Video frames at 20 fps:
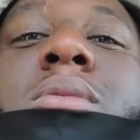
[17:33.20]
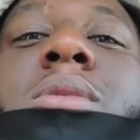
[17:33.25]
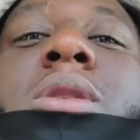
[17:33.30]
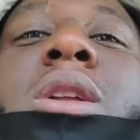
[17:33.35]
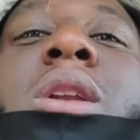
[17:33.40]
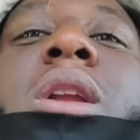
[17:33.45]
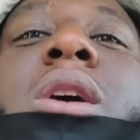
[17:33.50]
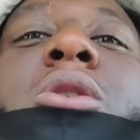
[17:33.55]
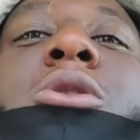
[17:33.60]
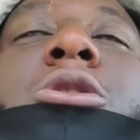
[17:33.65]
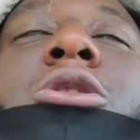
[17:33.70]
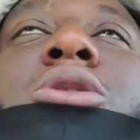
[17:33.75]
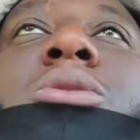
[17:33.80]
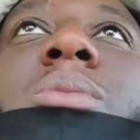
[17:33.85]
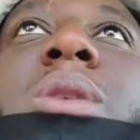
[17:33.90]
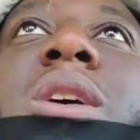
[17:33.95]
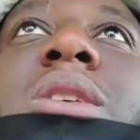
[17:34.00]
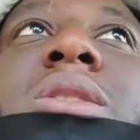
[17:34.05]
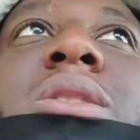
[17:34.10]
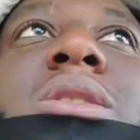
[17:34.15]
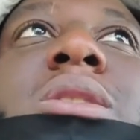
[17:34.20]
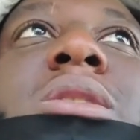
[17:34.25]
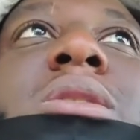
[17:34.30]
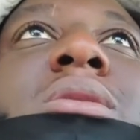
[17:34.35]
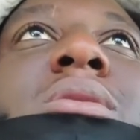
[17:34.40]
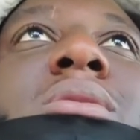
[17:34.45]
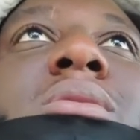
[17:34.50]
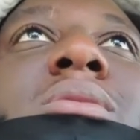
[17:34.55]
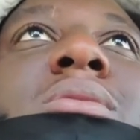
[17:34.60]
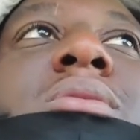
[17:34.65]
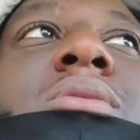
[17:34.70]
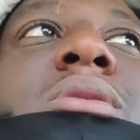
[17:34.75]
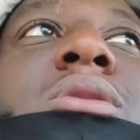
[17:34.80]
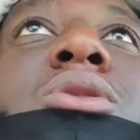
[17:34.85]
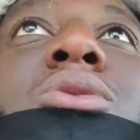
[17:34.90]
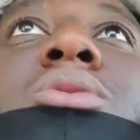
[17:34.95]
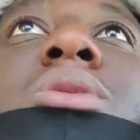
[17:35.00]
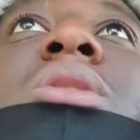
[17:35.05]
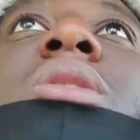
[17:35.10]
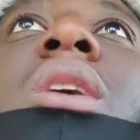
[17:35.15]
Close my shit.
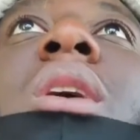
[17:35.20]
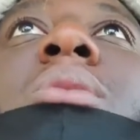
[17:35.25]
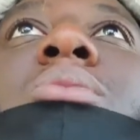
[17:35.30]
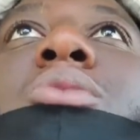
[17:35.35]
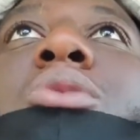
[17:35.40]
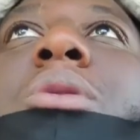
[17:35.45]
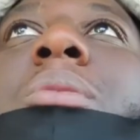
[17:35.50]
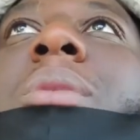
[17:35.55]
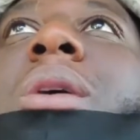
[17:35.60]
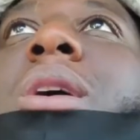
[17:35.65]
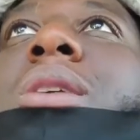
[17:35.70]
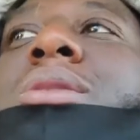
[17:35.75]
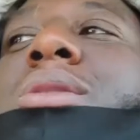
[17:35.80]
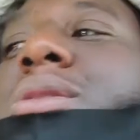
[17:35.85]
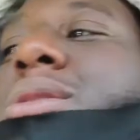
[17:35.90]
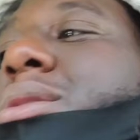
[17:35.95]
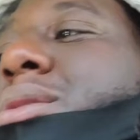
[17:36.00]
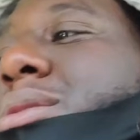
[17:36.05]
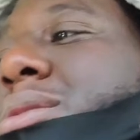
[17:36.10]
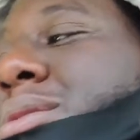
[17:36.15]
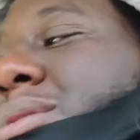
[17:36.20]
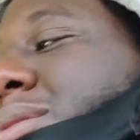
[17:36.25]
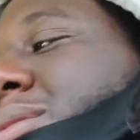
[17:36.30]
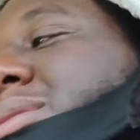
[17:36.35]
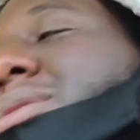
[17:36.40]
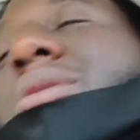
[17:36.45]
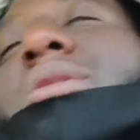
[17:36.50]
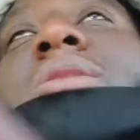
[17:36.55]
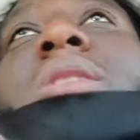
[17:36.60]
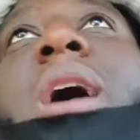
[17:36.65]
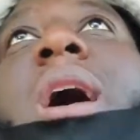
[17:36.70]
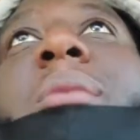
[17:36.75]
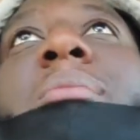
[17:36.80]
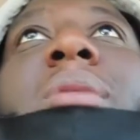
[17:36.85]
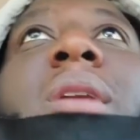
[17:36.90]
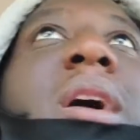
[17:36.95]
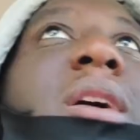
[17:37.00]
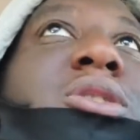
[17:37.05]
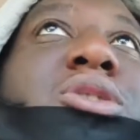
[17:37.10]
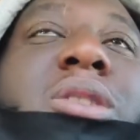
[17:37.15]
Do something with my shit. Because I'm
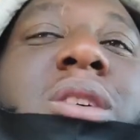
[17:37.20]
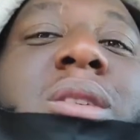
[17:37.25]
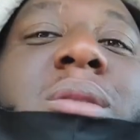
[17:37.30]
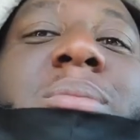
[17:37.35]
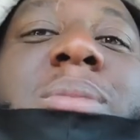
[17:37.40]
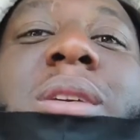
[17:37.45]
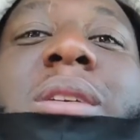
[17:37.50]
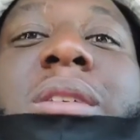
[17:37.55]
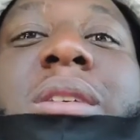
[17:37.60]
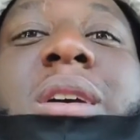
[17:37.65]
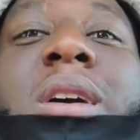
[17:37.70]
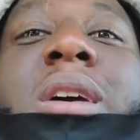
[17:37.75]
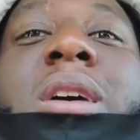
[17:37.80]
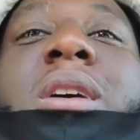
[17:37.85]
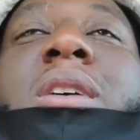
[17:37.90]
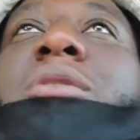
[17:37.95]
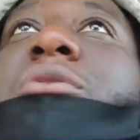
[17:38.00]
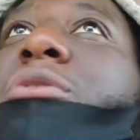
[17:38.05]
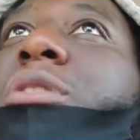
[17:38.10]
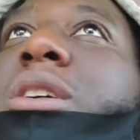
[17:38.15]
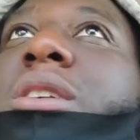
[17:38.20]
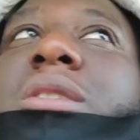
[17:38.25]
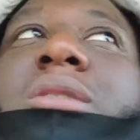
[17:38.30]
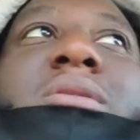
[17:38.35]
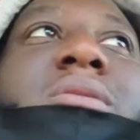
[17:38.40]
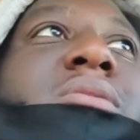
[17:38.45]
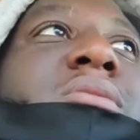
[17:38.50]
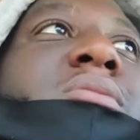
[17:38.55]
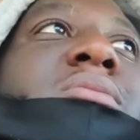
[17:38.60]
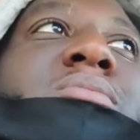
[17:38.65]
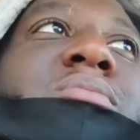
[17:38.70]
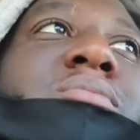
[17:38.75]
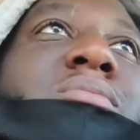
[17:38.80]
not trying to be fucking